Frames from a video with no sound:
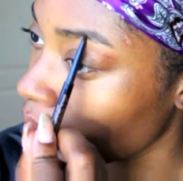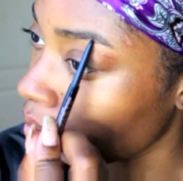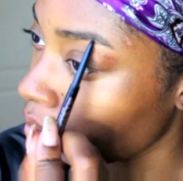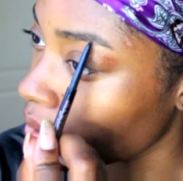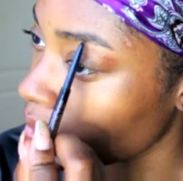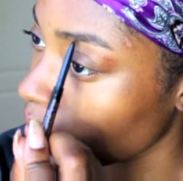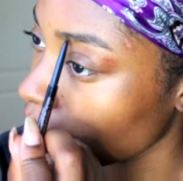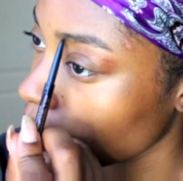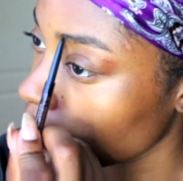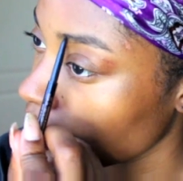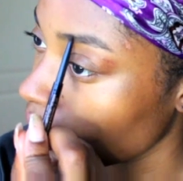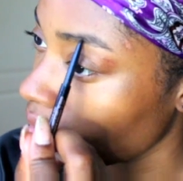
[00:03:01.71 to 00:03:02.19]

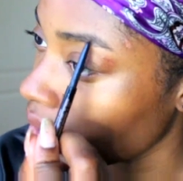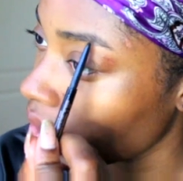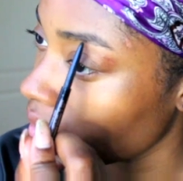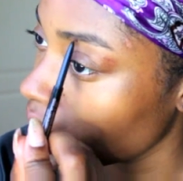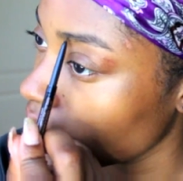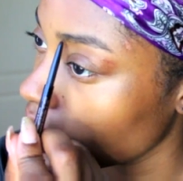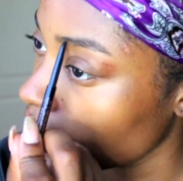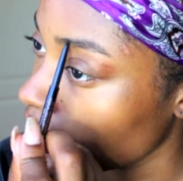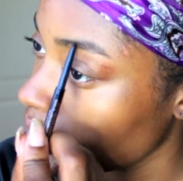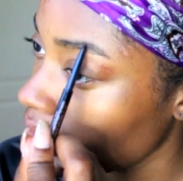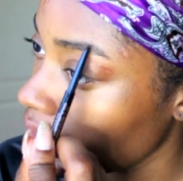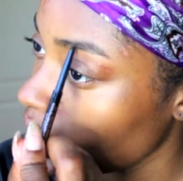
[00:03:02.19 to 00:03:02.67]
though
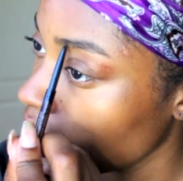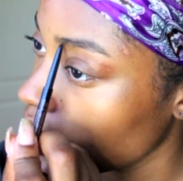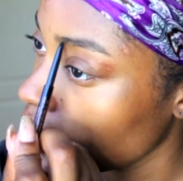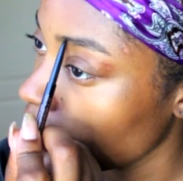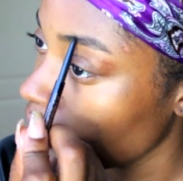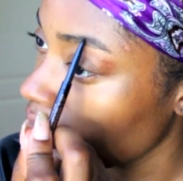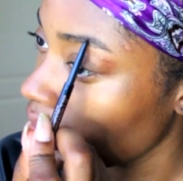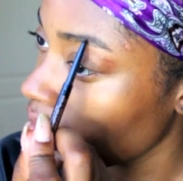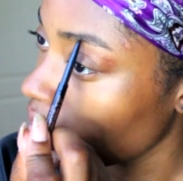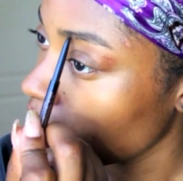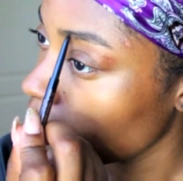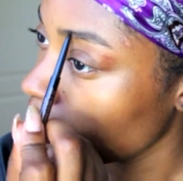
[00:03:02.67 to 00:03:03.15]
like
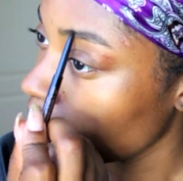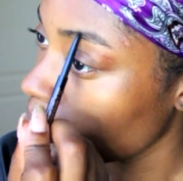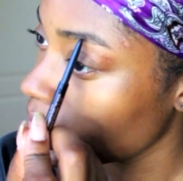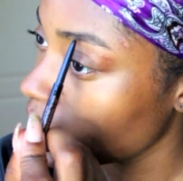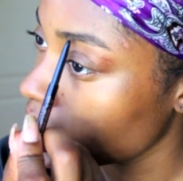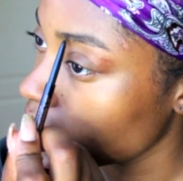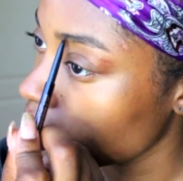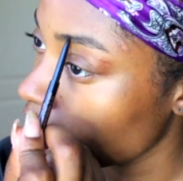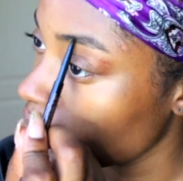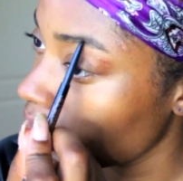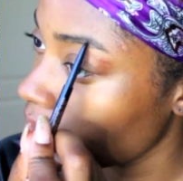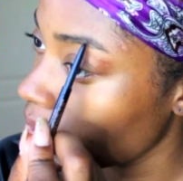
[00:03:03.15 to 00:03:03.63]

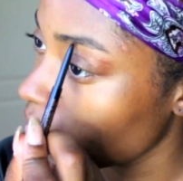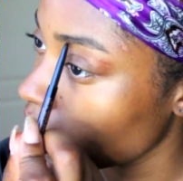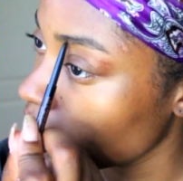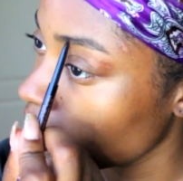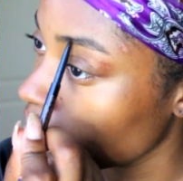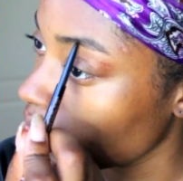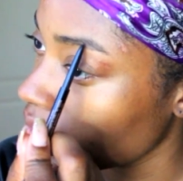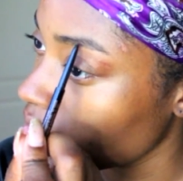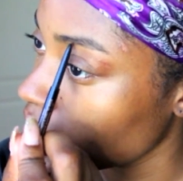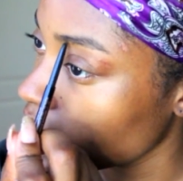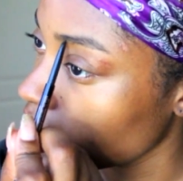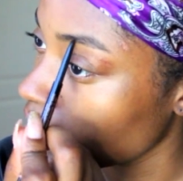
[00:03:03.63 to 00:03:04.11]
what's going
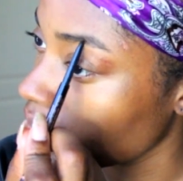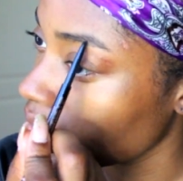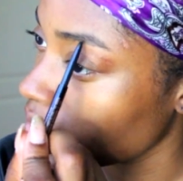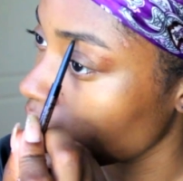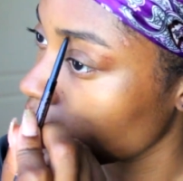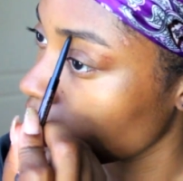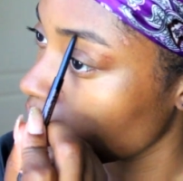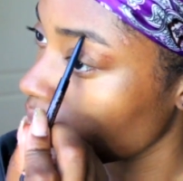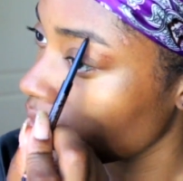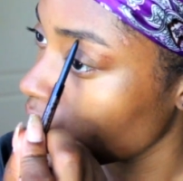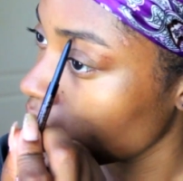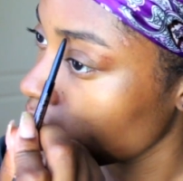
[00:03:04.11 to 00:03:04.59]

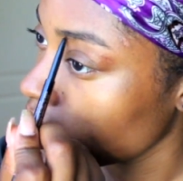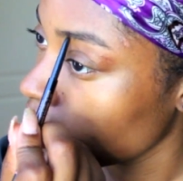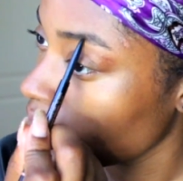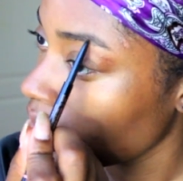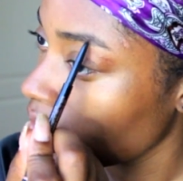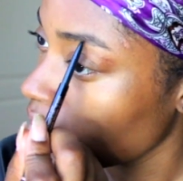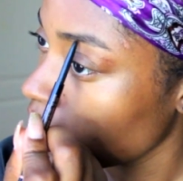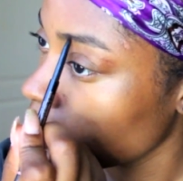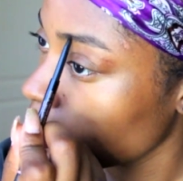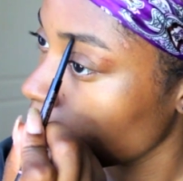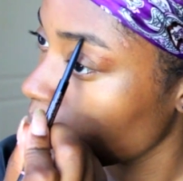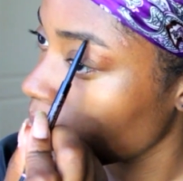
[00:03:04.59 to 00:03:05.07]
on
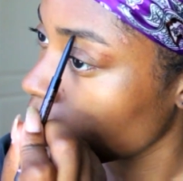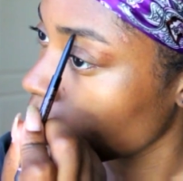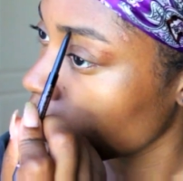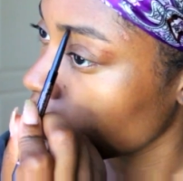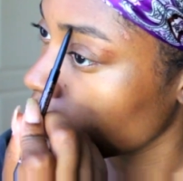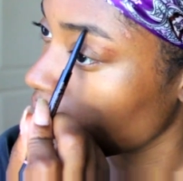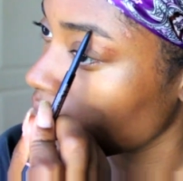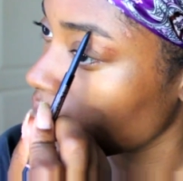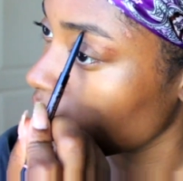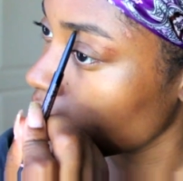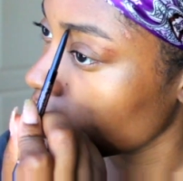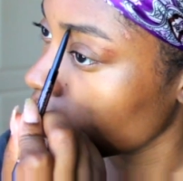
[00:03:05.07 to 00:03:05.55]

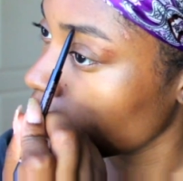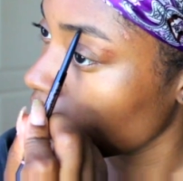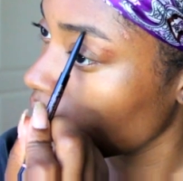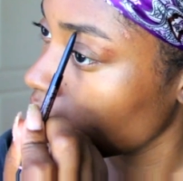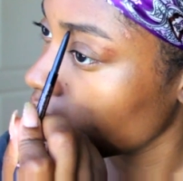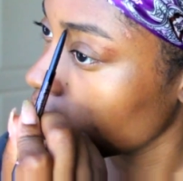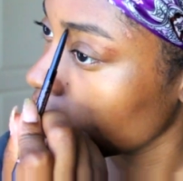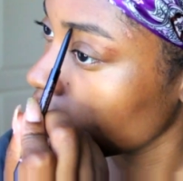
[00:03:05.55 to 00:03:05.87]
but